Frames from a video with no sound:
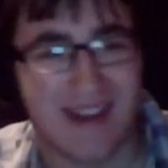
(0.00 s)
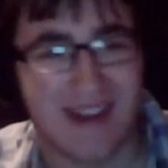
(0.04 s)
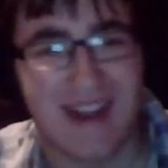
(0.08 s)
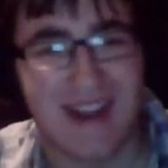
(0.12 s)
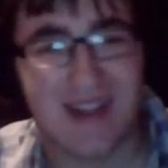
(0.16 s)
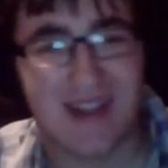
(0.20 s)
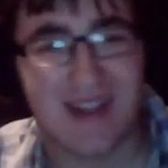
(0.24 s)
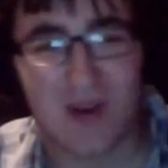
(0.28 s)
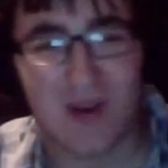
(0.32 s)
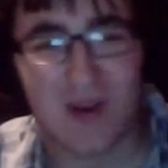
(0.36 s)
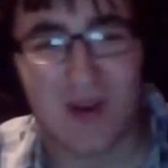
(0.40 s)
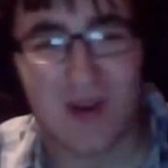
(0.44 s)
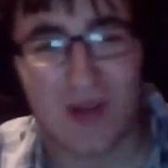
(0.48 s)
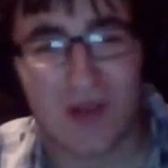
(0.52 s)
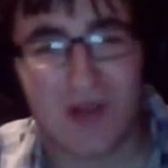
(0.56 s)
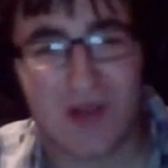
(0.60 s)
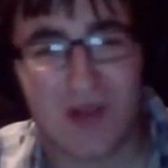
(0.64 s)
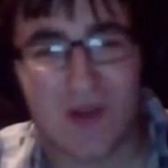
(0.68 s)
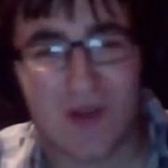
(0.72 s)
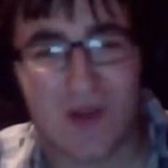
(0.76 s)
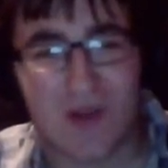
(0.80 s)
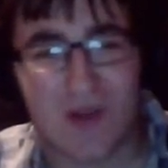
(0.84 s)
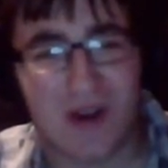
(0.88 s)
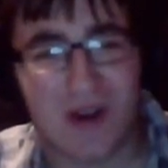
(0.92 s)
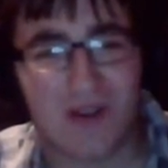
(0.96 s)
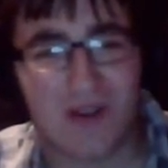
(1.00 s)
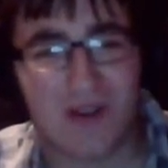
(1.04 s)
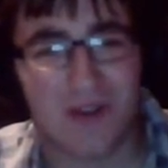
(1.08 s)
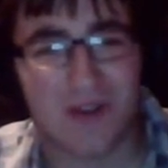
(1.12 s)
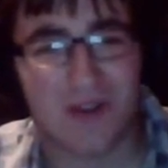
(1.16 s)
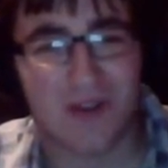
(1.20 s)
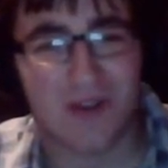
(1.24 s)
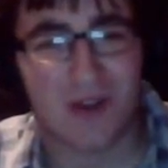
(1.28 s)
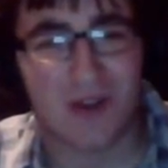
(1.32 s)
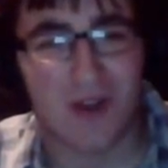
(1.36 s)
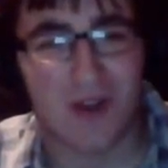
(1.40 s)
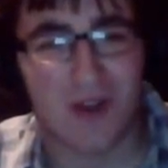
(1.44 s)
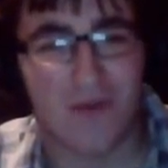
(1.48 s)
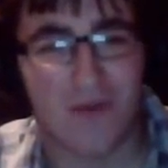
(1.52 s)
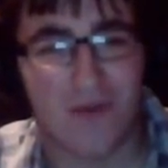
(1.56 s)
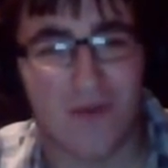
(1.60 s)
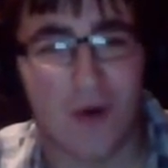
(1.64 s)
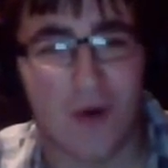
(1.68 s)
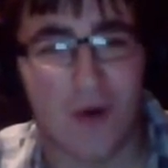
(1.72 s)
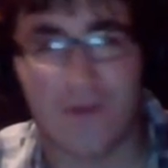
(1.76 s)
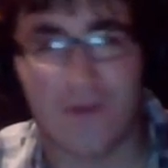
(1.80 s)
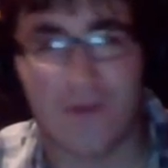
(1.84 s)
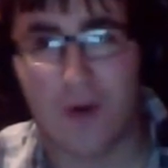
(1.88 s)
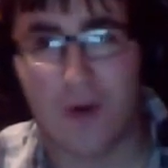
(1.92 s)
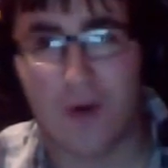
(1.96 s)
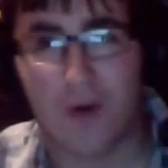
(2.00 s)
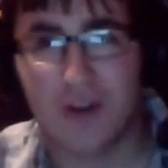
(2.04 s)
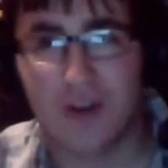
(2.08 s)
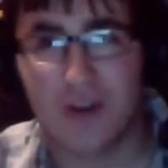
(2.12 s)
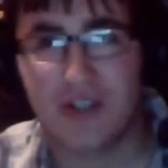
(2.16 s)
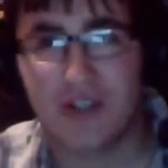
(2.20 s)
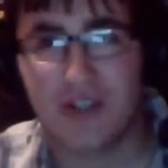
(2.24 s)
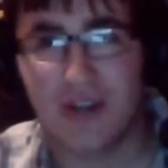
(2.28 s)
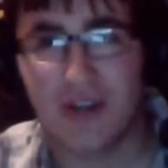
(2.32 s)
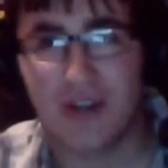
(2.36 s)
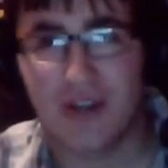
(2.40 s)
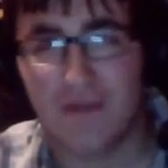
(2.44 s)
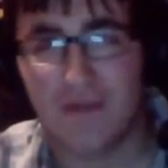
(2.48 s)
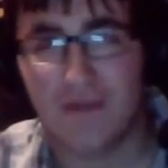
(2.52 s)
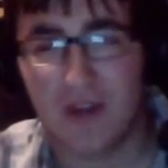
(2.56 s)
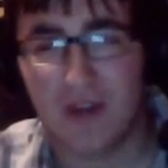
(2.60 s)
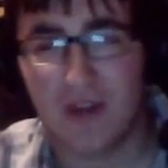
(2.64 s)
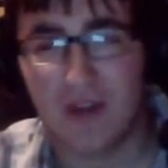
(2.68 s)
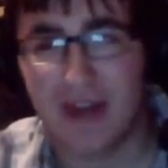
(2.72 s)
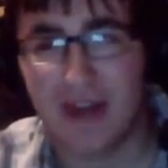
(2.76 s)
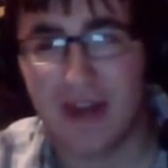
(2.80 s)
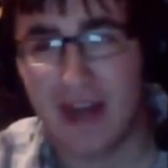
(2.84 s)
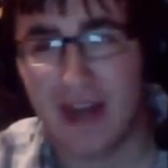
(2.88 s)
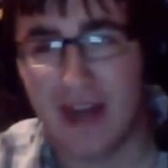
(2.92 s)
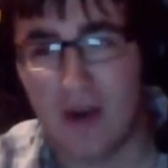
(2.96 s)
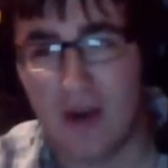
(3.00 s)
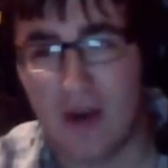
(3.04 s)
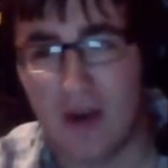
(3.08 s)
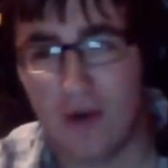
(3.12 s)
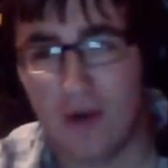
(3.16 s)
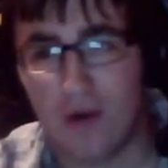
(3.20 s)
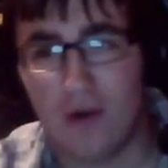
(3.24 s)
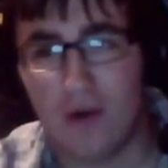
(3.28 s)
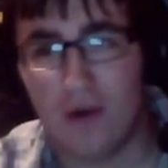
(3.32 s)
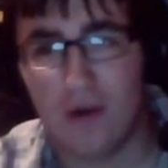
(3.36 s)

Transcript: it's only 134 forged, you're freaking out.